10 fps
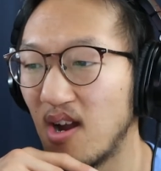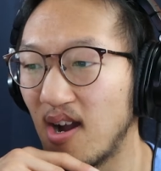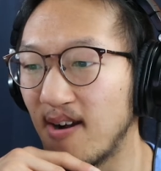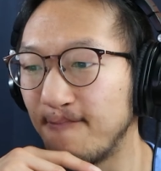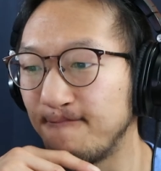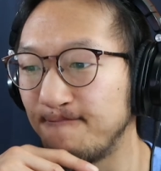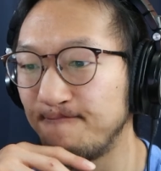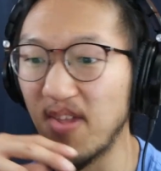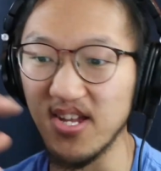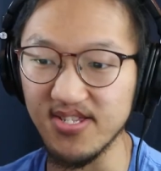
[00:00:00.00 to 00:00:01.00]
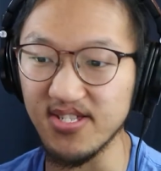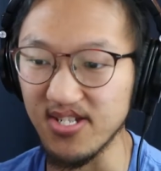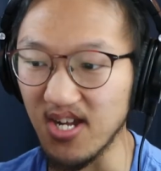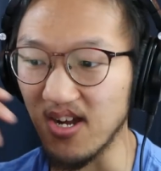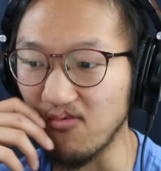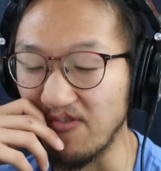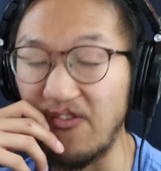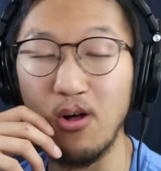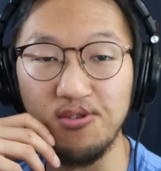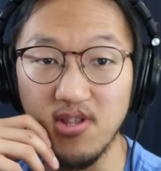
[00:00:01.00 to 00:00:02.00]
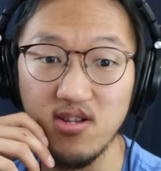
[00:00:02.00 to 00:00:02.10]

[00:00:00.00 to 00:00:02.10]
What followed